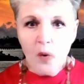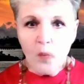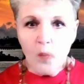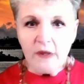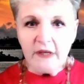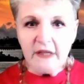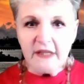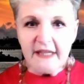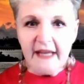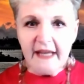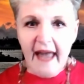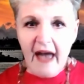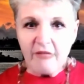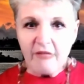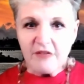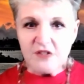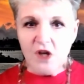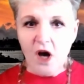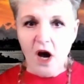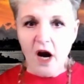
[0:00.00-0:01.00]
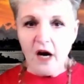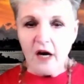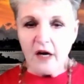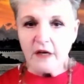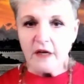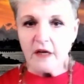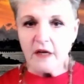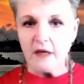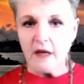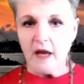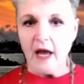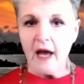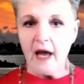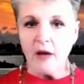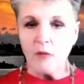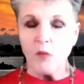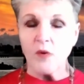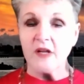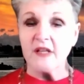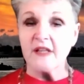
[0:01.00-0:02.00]
One of the
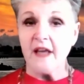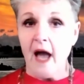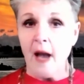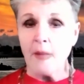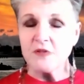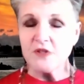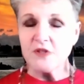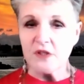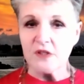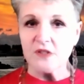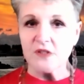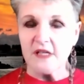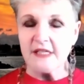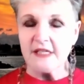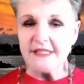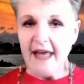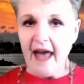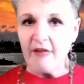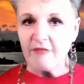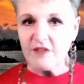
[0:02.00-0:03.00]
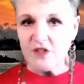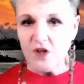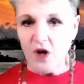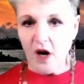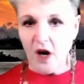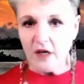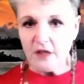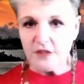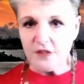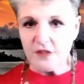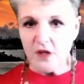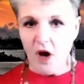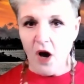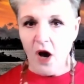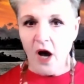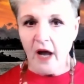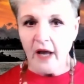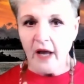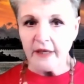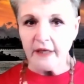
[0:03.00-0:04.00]
options is avatars
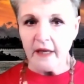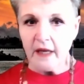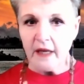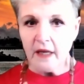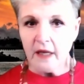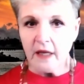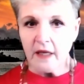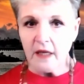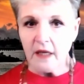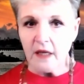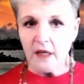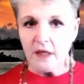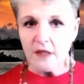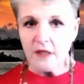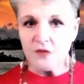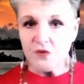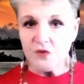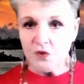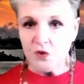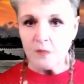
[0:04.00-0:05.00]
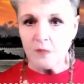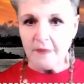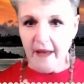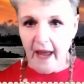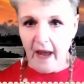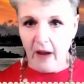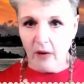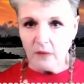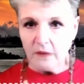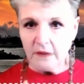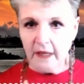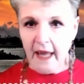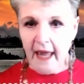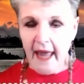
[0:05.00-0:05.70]
on Zoom now.